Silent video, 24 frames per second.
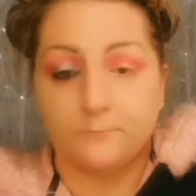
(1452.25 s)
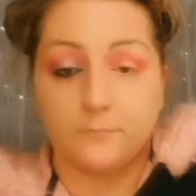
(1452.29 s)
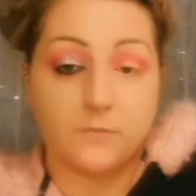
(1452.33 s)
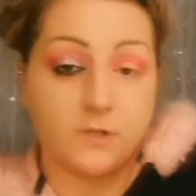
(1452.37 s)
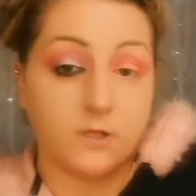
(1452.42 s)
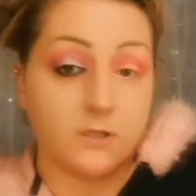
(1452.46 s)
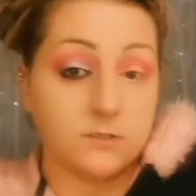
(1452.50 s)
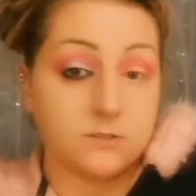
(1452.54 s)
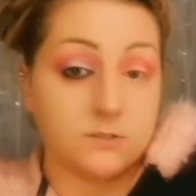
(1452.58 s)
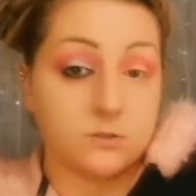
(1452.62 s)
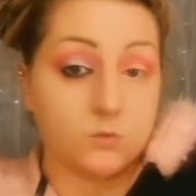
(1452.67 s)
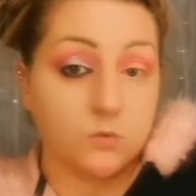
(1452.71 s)

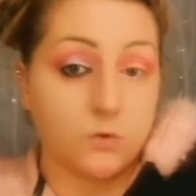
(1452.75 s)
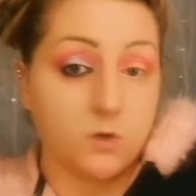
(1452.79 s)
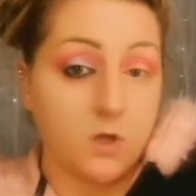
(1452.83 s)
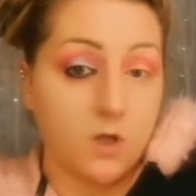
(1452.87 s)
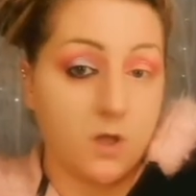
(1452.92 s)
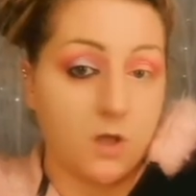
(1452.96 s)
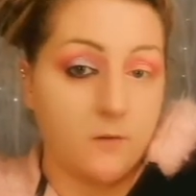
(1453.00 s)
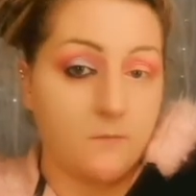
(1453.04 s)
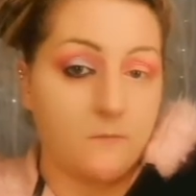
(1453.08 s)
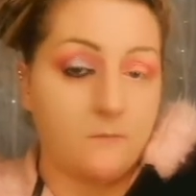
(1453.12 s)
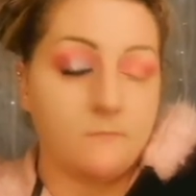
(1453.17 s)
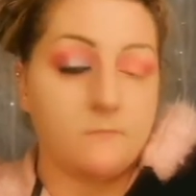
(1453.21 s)
That's
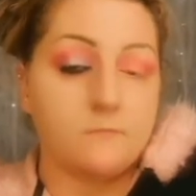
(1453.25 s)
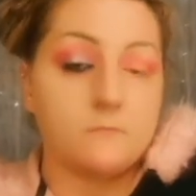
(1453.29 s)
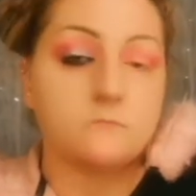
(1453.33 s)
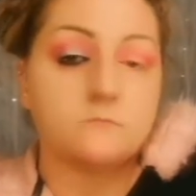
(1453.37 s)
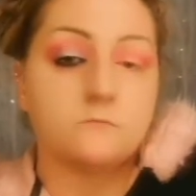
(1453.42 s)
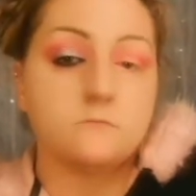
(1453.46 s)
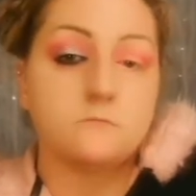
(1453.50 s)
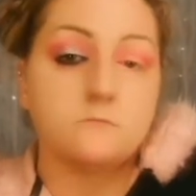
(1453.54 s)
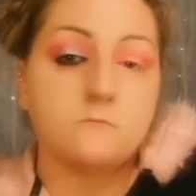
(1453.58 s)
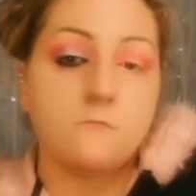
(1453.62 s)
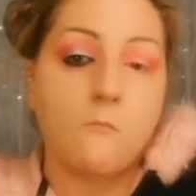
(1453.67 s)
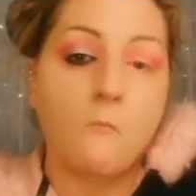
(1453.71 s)
okay.
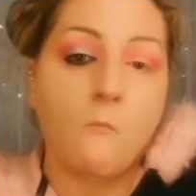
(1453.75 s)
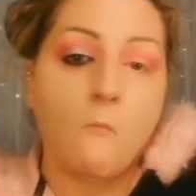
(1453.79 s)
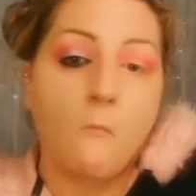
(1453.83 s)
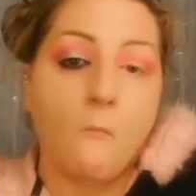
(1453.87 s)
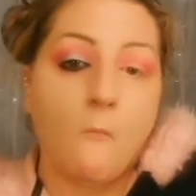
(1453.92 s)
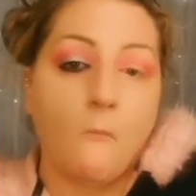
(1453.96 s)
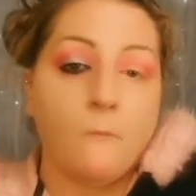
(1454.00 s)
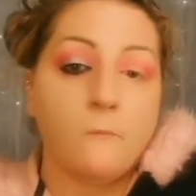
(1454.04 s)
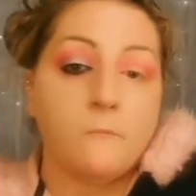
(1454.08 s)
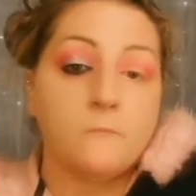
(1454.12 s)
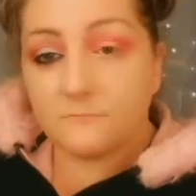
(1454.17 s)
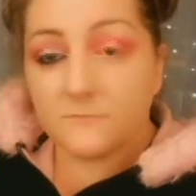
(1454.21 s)

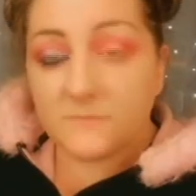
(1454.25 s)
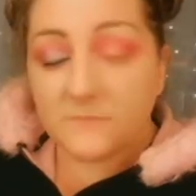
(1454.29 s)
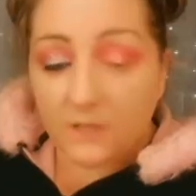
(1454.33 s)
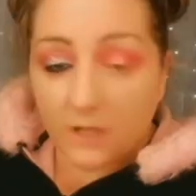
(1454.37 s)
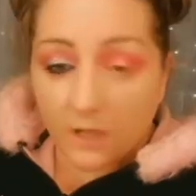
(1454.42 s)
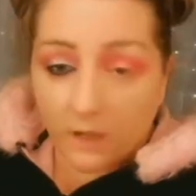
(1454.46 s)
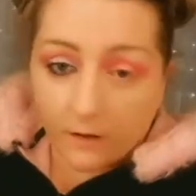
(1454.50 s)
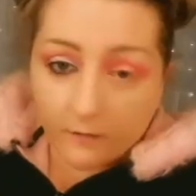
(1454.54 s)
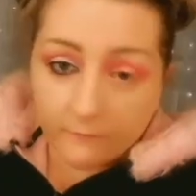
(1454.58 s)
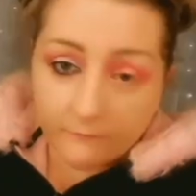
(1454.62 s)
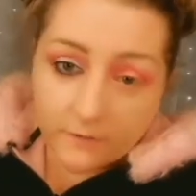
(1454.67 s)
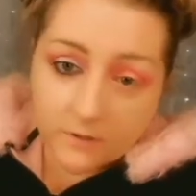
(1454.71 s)

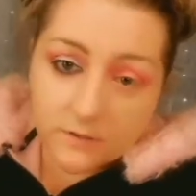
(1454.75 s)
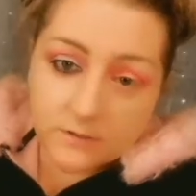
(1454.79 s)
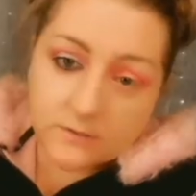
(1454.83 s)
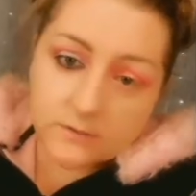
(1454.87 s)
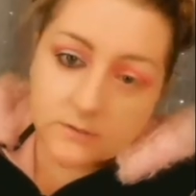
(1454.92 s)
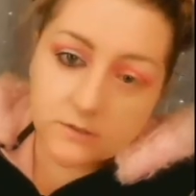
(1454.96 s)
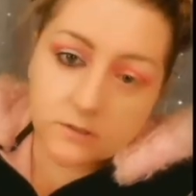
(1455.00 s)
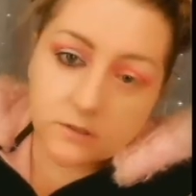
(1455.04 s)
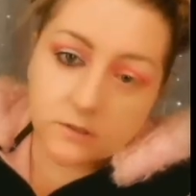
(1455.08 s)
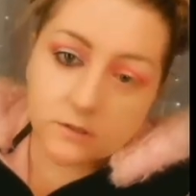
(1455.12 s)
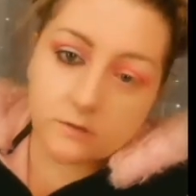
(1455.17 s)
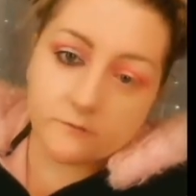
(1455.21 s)

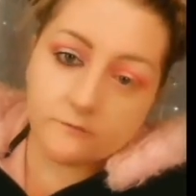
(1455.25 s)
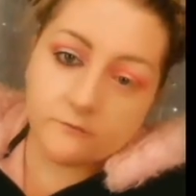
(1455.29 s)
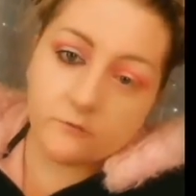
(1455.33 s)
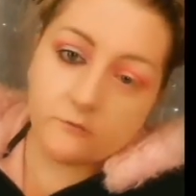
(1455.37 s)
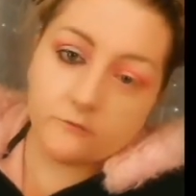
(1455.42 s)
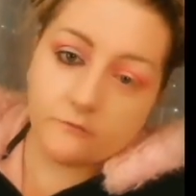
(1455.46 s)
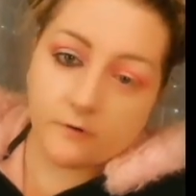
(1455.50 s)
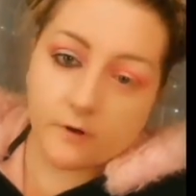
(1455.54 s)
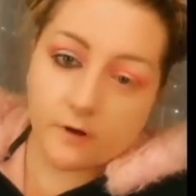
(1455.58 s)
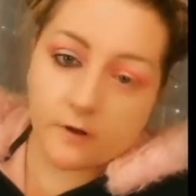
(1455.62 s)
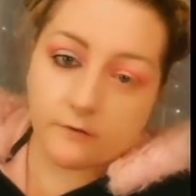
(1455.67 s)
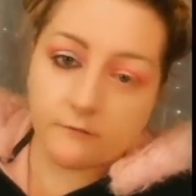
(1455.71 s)
Obviously, if you
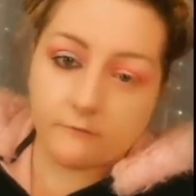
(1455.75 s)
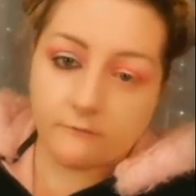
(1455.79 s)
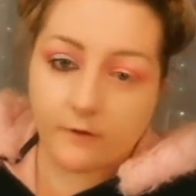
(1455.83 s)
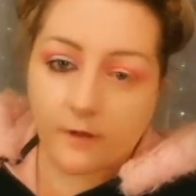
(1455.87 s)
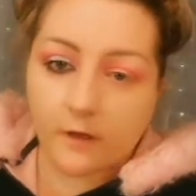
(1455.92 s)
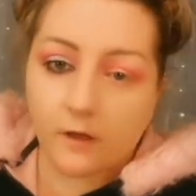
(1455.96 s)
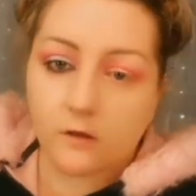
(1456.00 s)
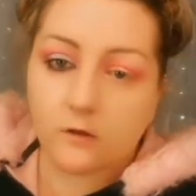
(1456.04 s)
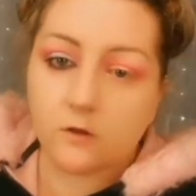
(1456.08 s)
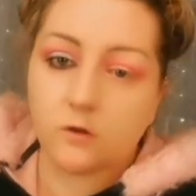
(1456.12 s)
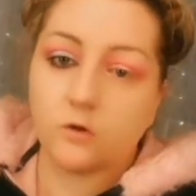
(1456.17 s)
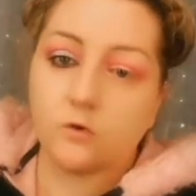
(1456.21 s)
find
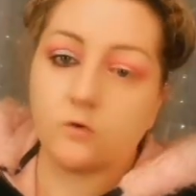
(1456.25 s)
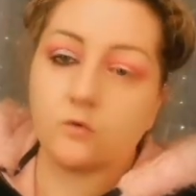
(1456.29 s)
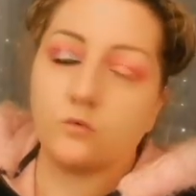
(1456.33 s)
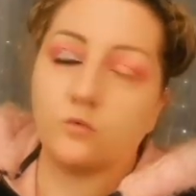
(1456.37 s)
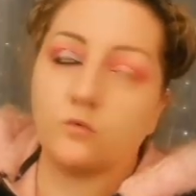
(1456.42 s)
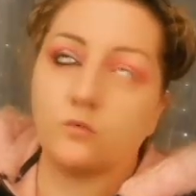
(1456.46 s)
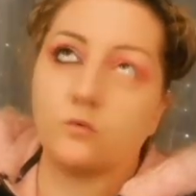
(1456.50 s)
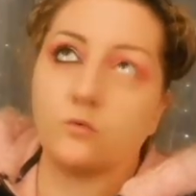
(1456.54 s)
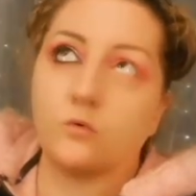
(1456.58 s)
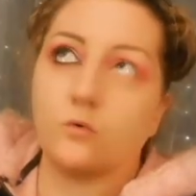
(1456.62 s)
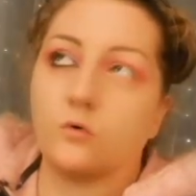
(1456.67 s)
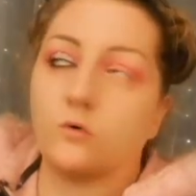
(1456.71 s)

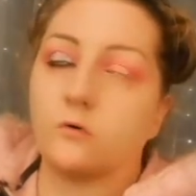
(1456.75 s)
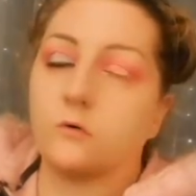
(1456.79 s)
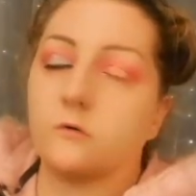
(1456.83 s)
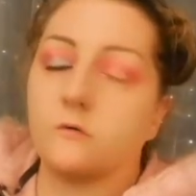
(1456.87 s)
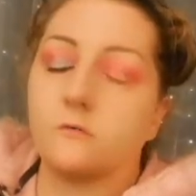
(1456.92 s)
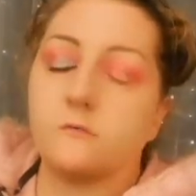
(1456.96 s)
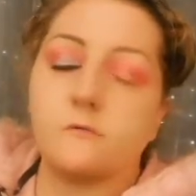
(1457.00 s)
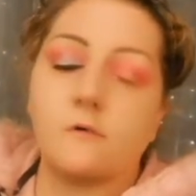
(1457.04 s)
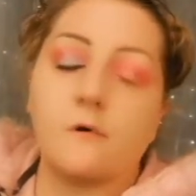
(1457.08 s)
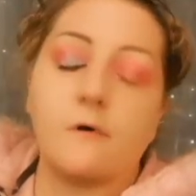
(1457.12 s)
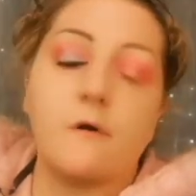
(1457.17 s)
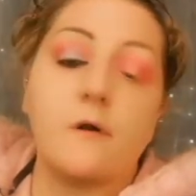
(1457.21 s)
value or
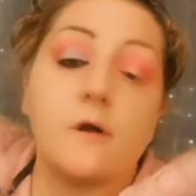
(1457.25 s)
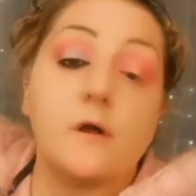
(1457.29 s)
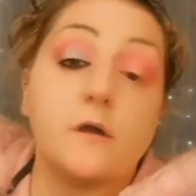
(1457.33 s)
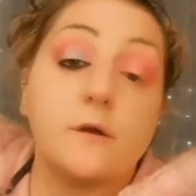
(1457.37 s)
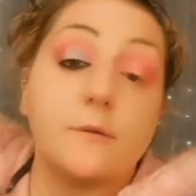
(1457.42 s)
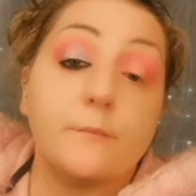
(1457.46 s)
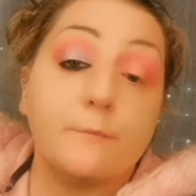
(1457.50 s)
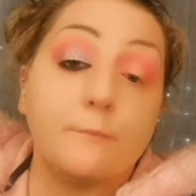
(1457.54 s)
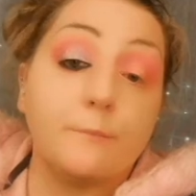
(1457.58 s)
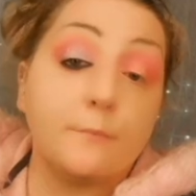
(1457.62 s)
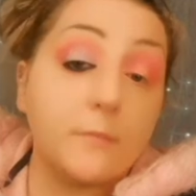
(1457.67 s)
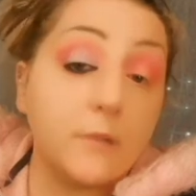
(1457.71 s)

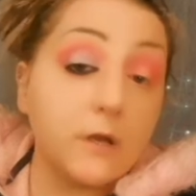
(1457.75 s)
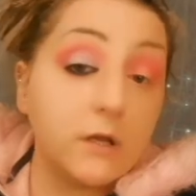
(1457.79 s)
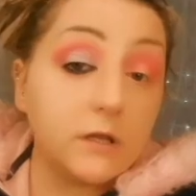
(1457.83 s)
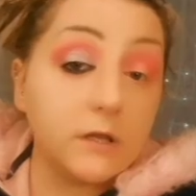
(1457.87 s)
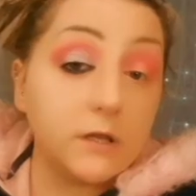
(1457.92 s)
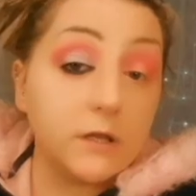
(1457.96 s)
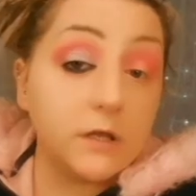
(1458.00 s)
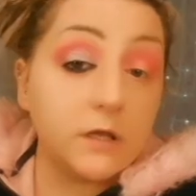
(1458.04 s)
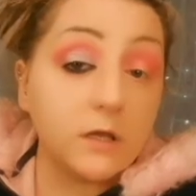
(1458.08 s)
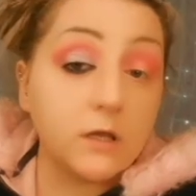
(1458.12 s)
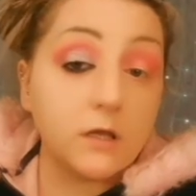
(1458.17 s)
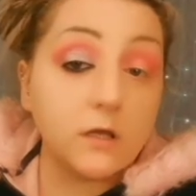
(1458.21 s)

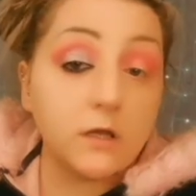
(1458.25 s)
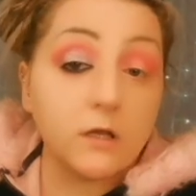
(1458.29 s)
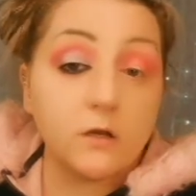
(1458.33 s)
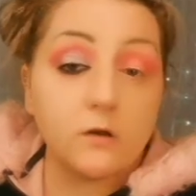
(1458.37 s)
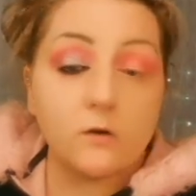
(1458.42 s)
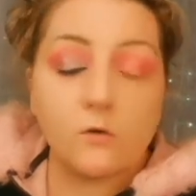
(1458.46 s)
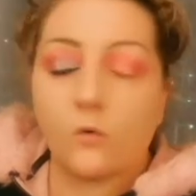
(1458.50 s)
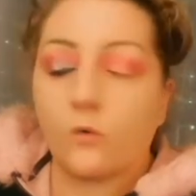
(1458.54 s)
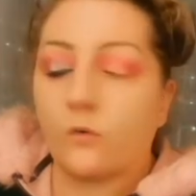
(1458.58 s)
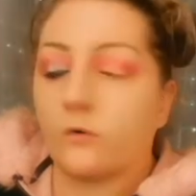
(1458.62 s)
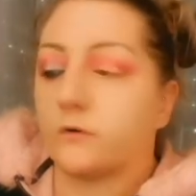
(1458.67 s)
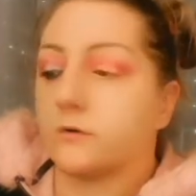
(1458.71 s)

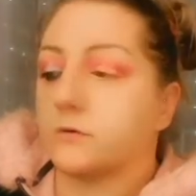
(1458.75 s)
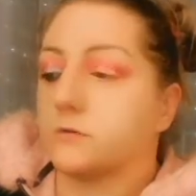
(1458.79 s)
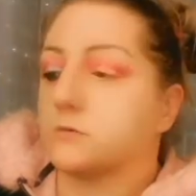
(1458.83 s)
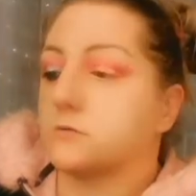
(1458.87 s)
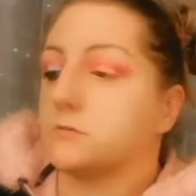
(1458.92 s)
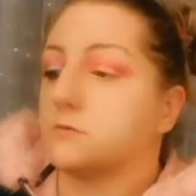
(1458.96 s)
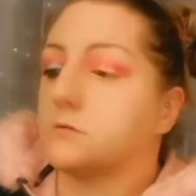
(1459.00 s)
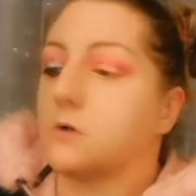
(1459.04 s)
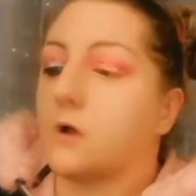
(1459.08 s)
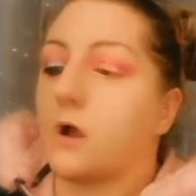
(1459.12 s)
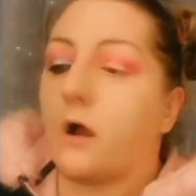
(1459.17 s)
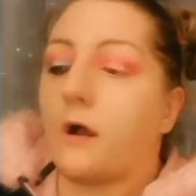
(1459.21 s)
meaning,
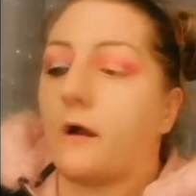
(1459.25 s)
or